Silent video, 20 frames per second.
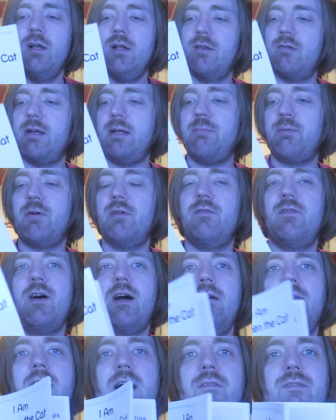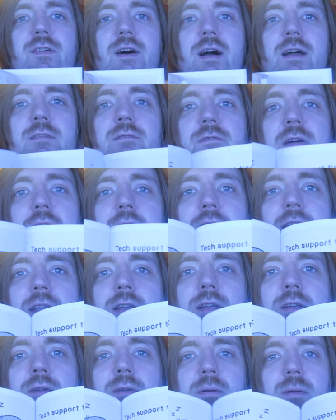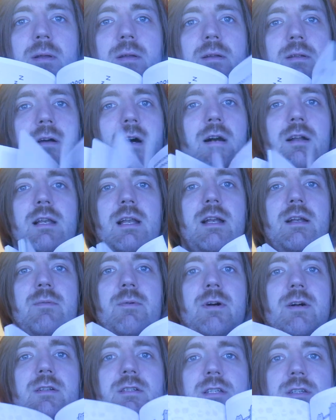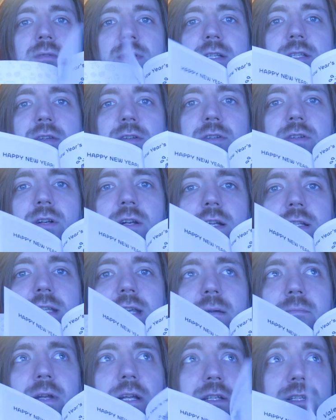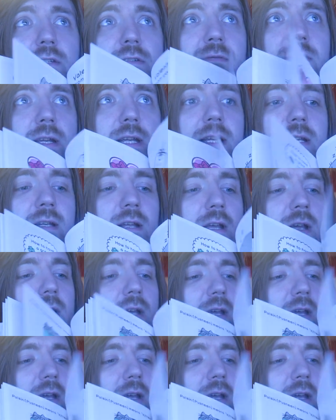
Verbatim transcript: 3.5 out of 5, very cute. Hardly any words to it, so it took like 10 minutes to read.